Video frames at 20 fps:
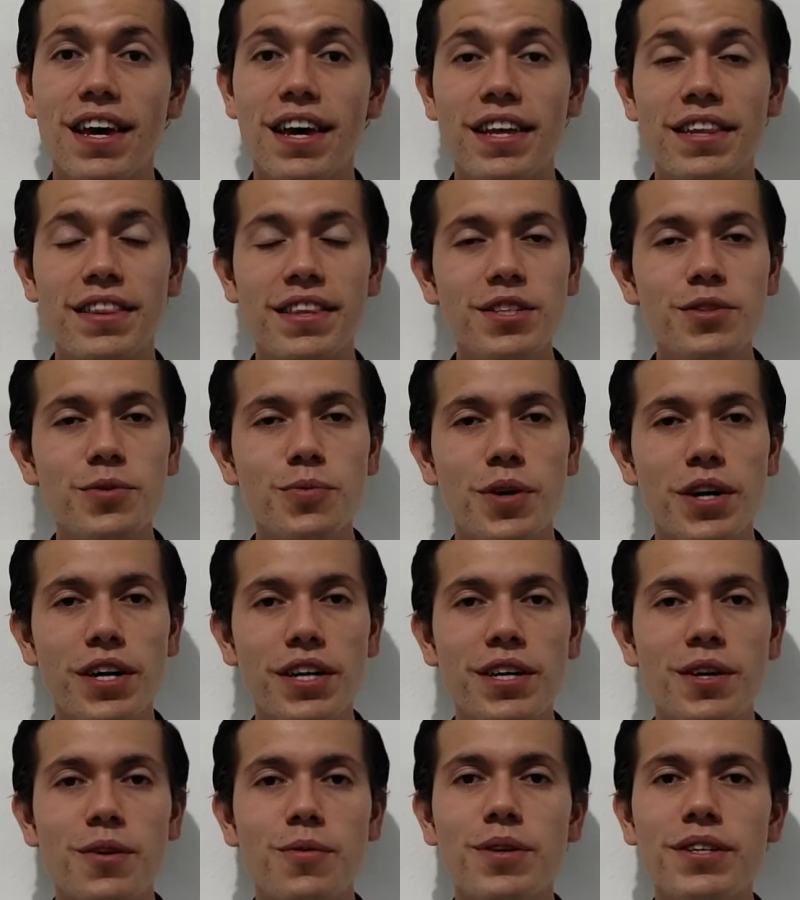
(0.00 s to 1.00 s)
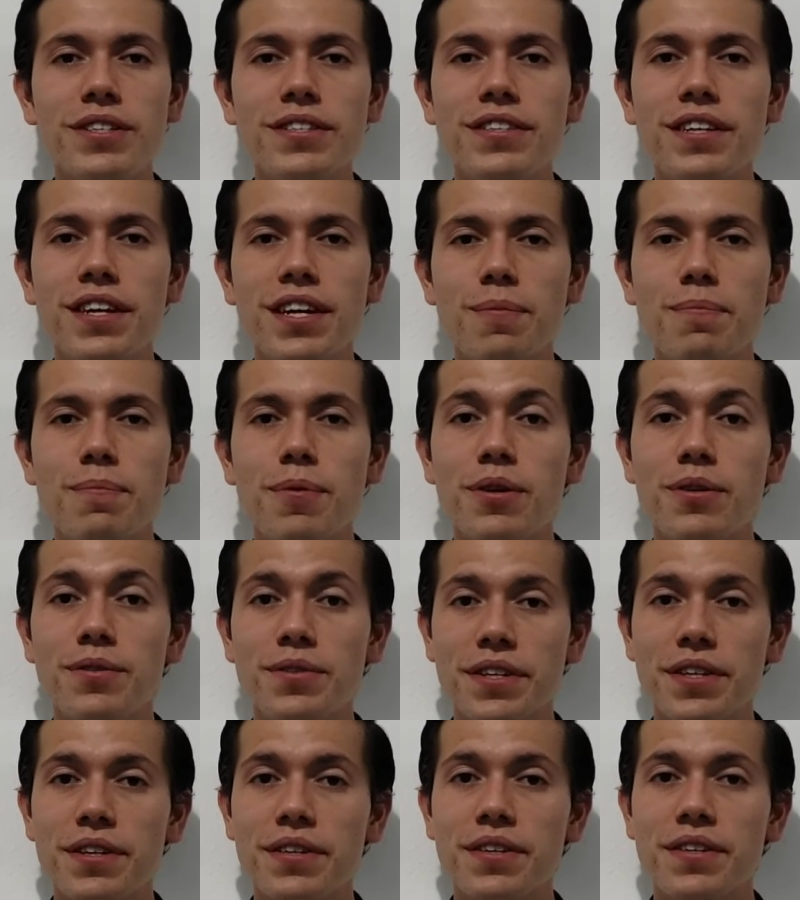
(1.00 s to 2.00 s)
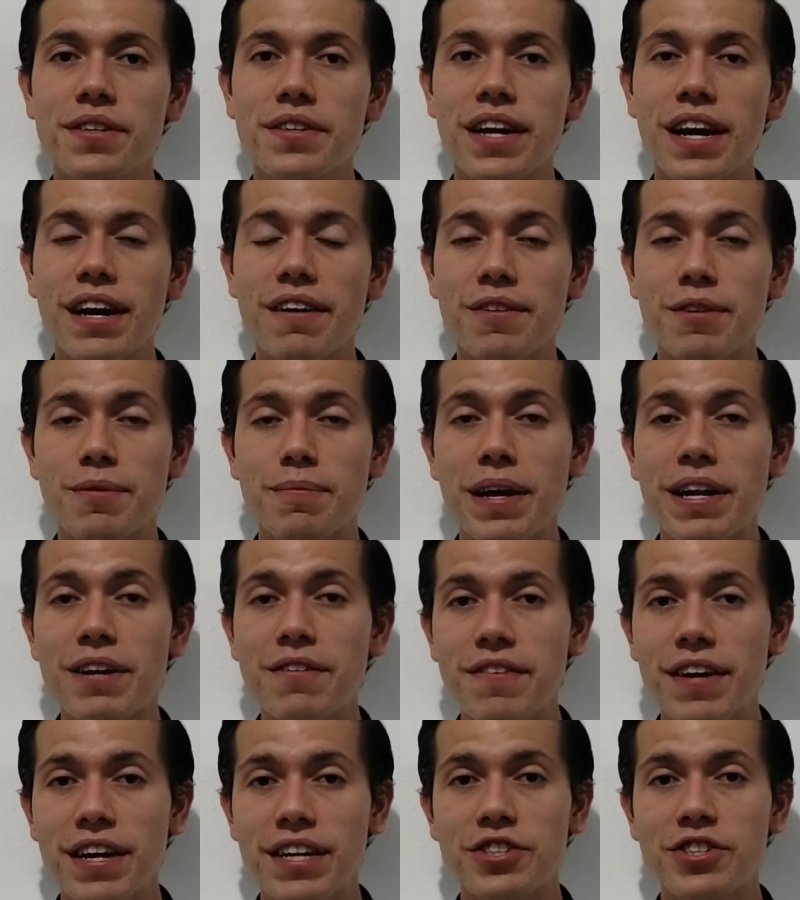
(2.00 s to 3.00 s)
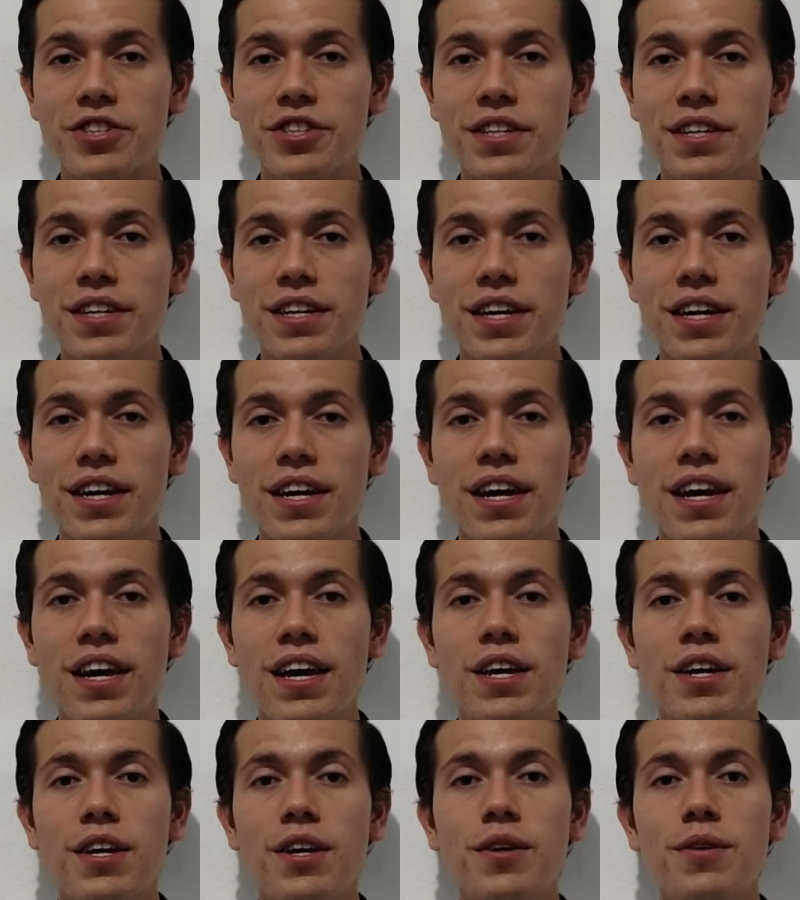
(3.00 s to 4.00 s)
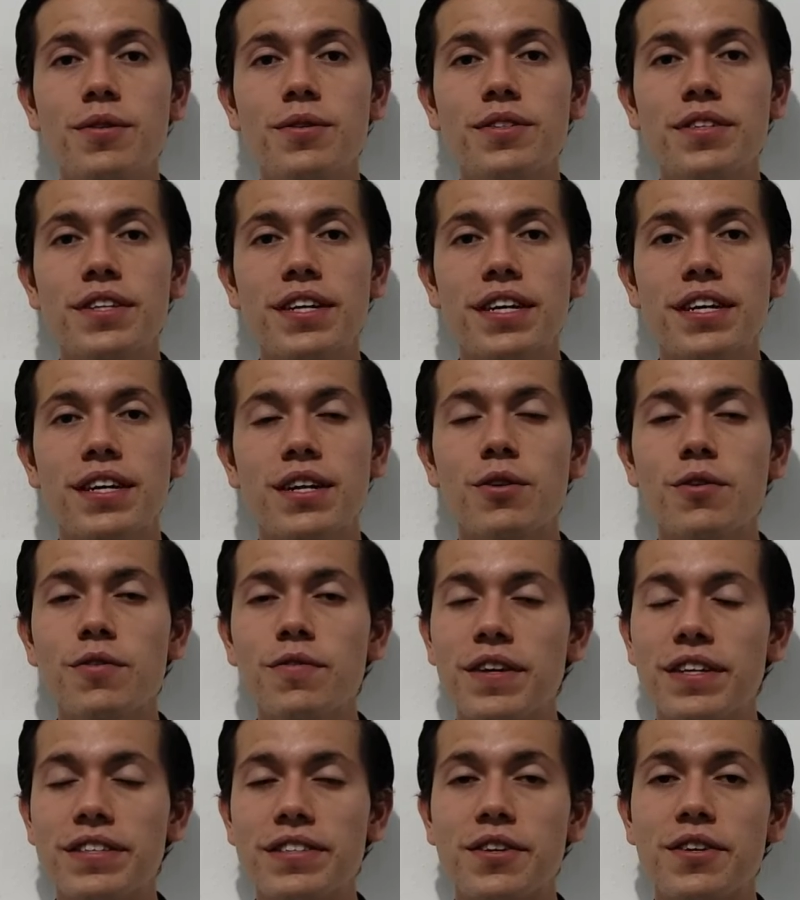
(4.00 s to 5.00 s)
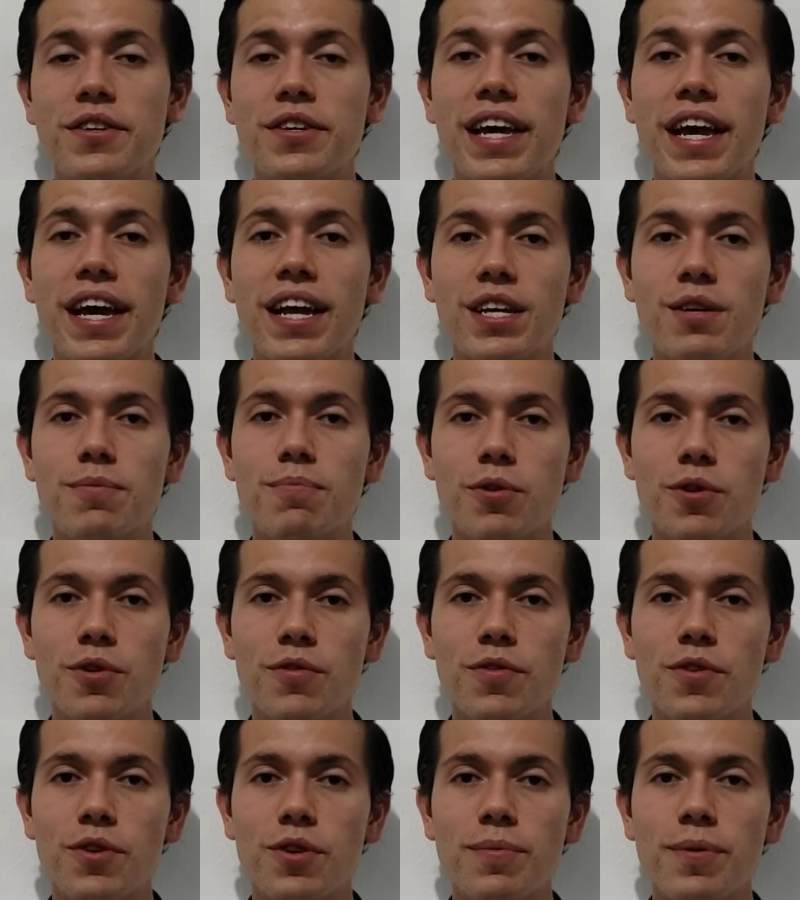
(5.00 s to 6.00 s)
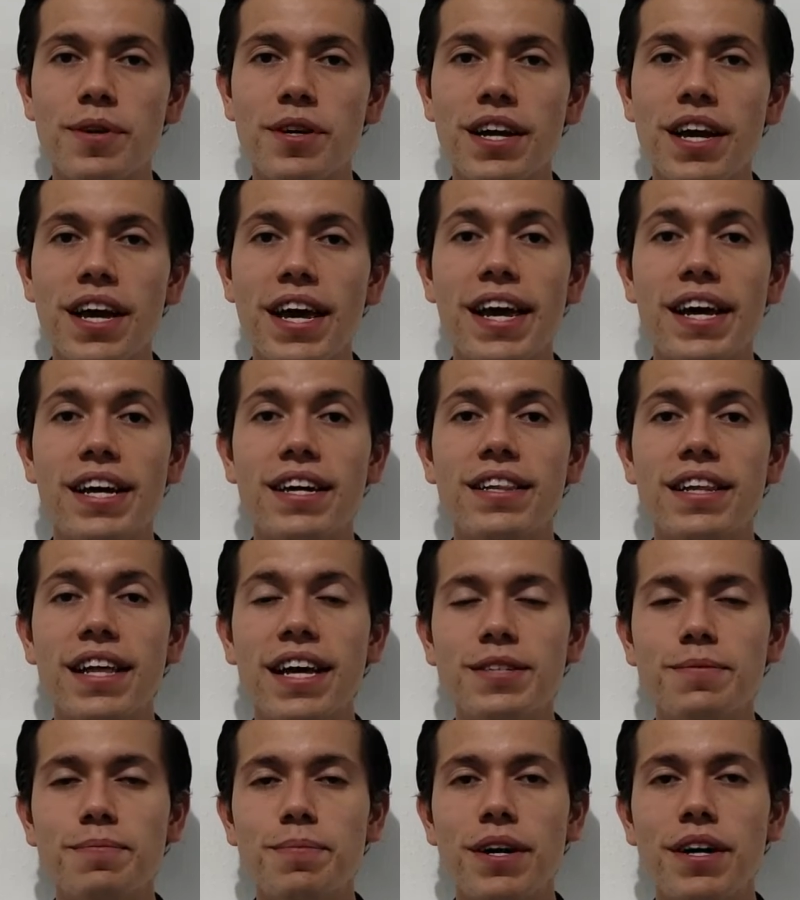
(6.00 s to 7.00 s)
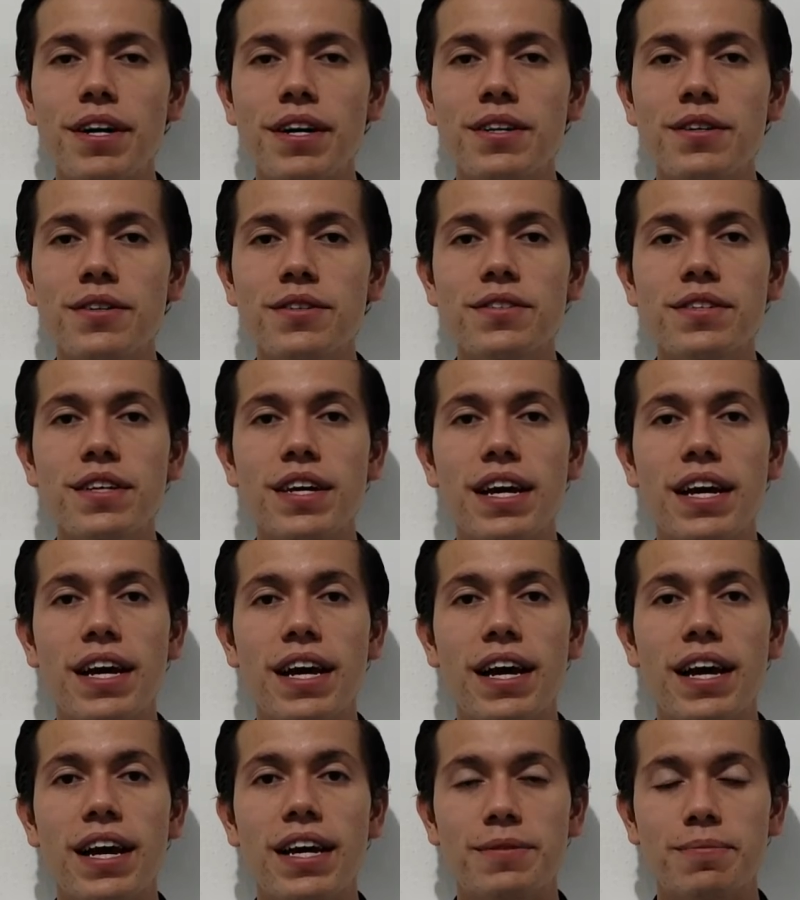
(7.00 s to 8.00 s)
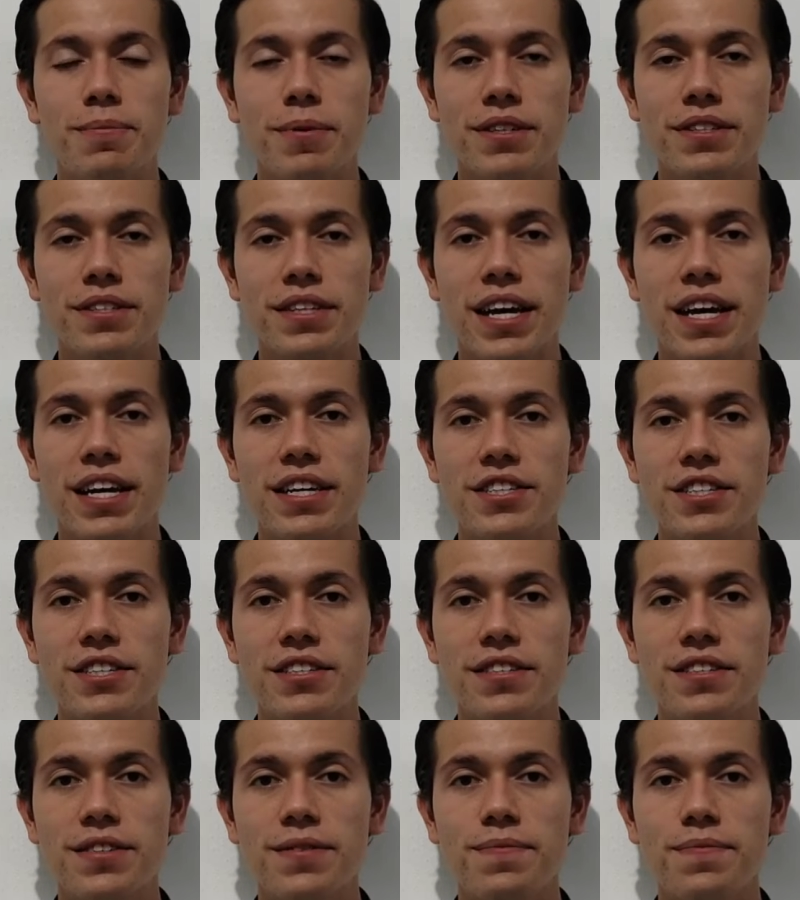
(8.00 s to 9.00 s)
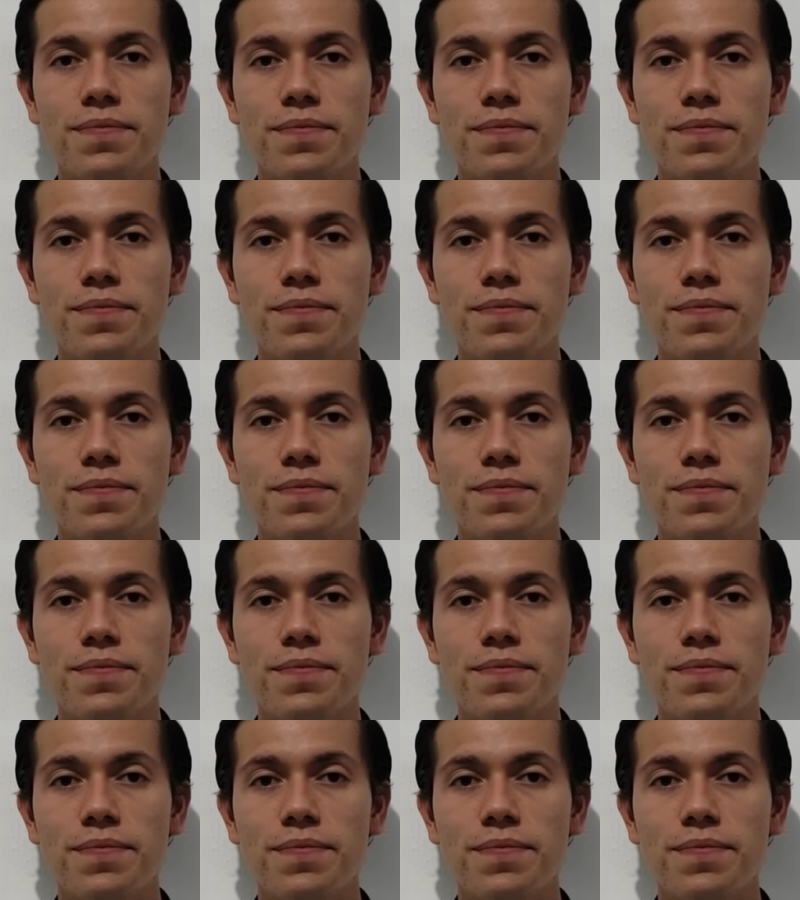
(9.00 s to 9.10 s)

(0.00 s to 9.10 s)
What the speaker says: In this work, we study porous silicon carbide manufacture using Luffa as an organic pore former and glass particles as bonding agents.